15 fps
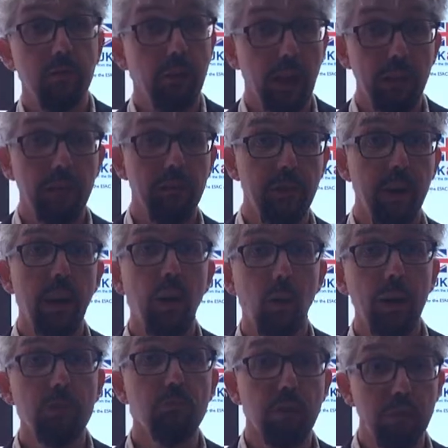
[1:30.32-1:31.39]
relatively
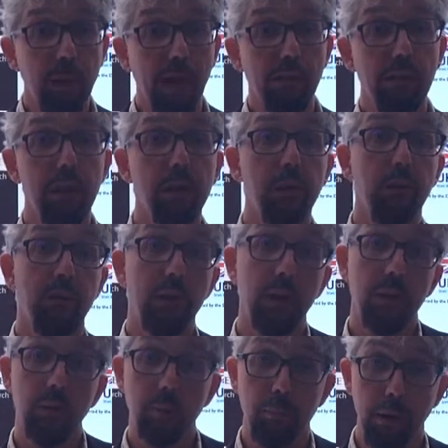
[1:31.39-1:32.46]
low entry barriers in
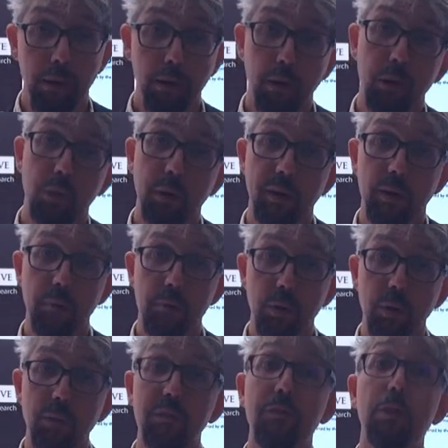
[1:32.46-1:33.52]
the places where they
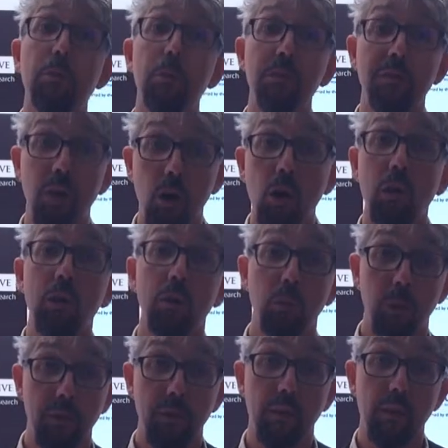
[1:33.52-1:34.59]
move to move on
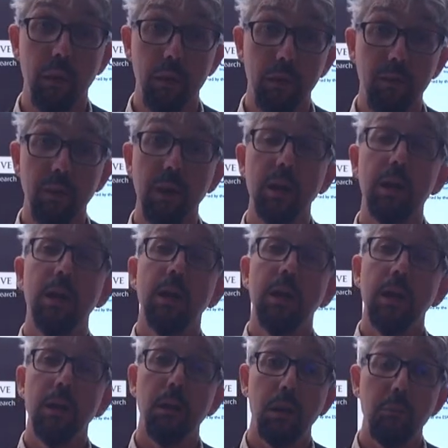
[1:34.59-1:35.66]
within the city,
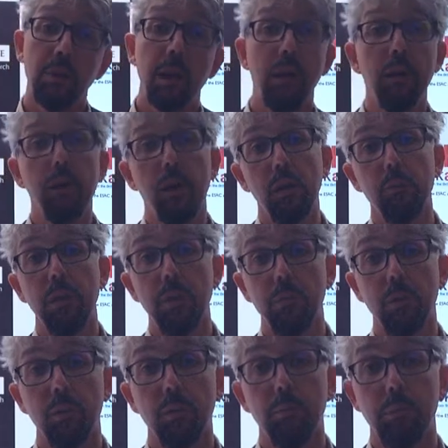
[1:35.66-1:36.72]
in some cases people